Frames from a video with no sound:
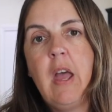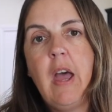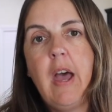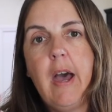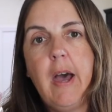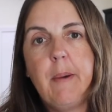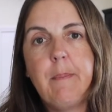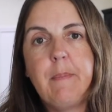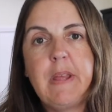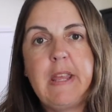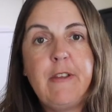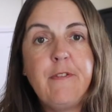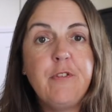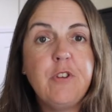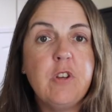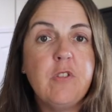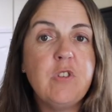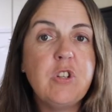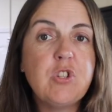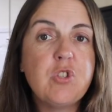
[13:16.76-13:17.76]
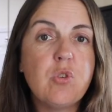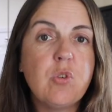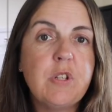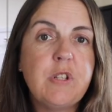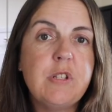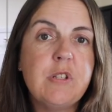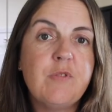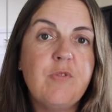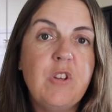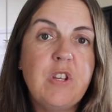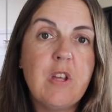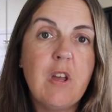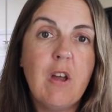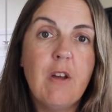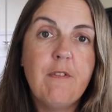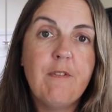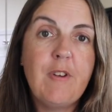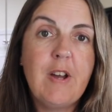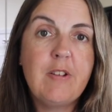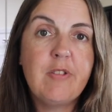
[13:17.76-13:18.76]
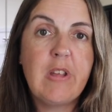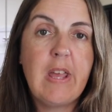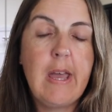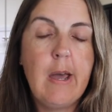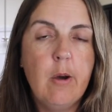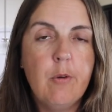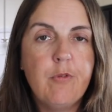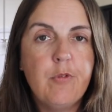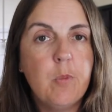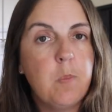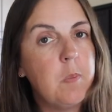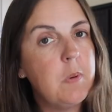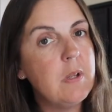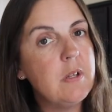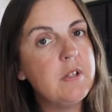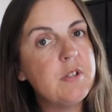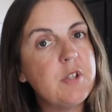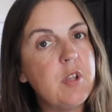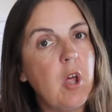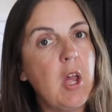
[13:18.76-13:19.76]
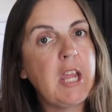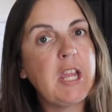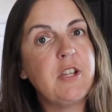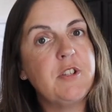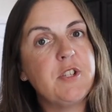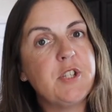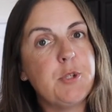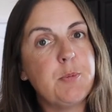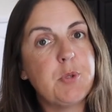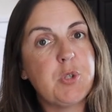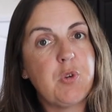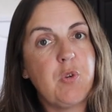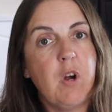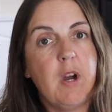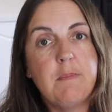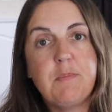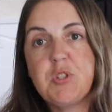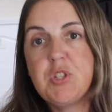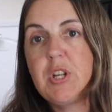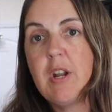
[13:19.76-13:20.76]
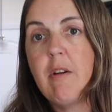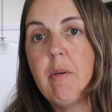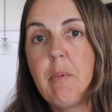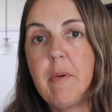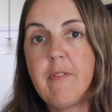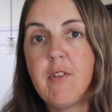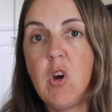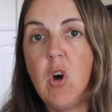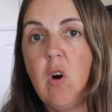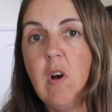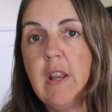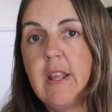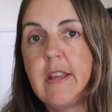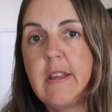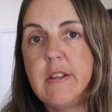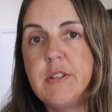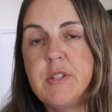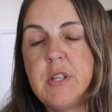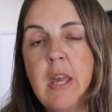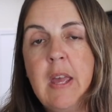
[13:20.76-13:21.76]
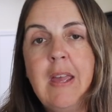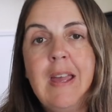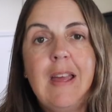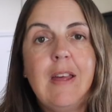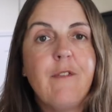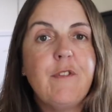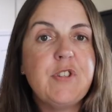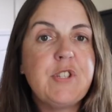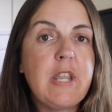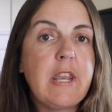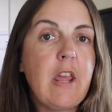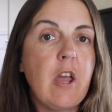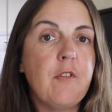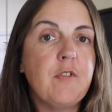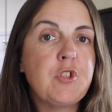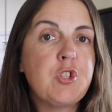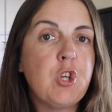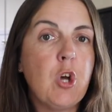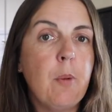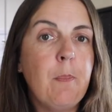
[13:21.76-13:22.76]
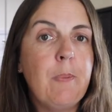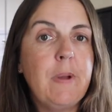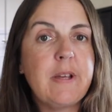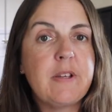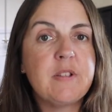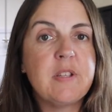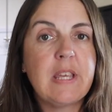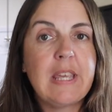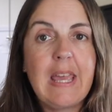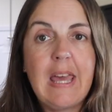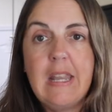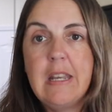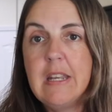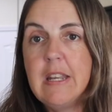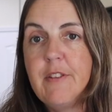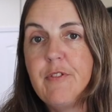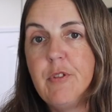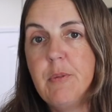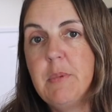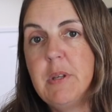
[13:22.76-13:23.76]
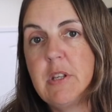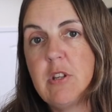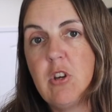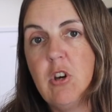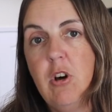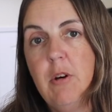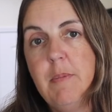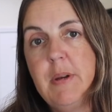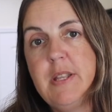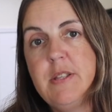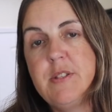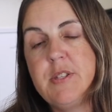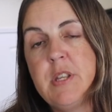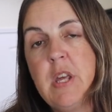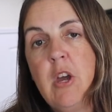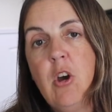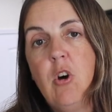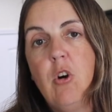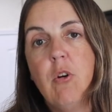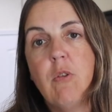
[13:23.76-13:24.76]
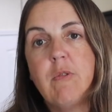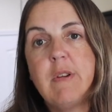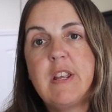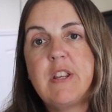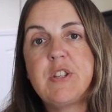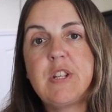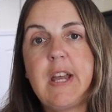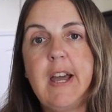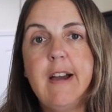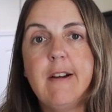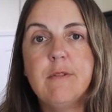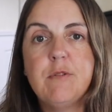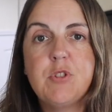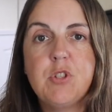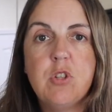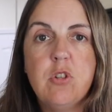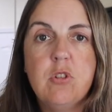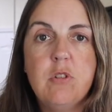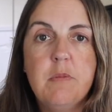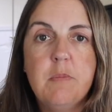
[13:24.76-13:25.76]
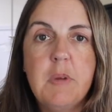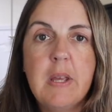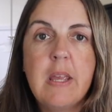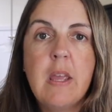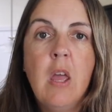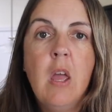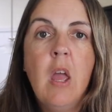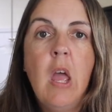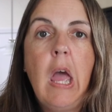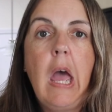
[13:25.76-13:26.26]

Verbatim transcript: Um, if you've enjoyed this video and found it helpful, please like and subscribe, share it with colleagues. If there's any other topics, again, leave them in the comments or reach out to me